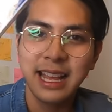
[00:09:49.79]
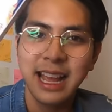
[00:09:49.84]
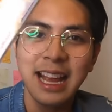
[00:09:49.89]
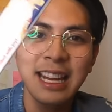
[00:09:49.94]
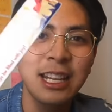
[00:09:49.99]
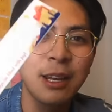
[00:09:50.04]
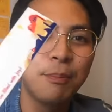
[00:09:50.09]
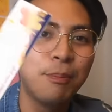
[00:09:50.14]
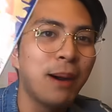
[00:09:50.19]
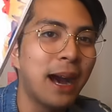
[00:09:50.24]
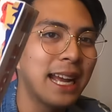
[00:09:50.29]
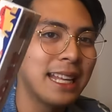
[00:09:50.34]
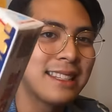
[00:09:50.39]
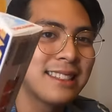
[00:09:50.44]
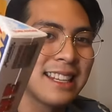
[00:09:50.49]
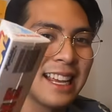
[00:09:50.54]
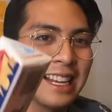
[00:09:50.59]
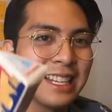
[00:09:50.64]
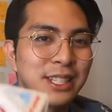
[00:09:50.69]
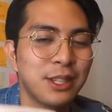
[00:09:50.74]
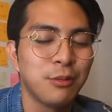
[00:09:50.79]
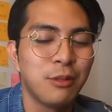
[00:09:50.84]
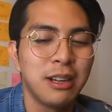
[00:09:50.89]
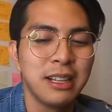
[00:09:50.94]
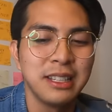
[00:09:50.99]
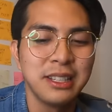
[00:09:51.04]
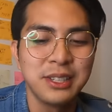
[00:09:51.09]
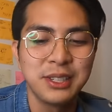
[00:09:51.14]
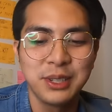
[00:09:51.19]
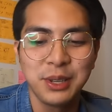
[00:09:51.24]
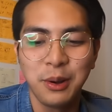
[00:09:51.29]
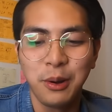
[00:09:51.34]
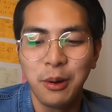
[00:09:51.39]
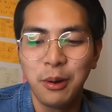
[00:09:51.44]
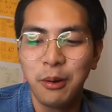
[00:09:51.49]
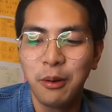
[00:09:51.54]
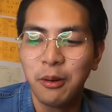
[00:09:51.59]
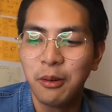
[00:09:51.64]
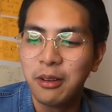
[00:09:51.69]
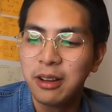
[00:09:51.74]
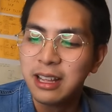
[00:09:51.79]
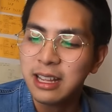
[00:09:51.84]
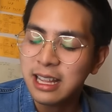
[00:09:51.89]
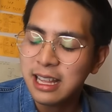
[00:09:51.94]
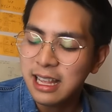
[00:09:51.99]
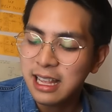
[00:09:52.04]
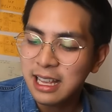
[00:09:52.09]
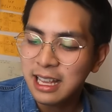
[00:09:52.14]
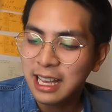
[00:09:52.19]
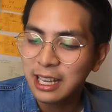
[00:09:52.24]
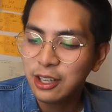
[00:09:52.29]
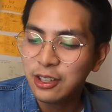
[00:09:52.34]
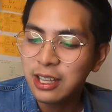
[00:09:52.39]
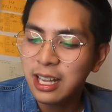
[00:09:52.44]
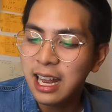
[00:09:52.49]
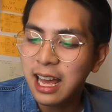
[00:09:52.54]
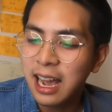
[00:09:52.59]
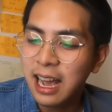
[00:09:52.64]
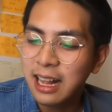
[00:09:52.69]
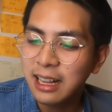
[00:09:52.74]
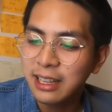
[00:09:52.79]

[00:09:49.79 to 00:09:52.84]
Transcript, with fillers: kind of bite-sized ones. So, ganun na lang.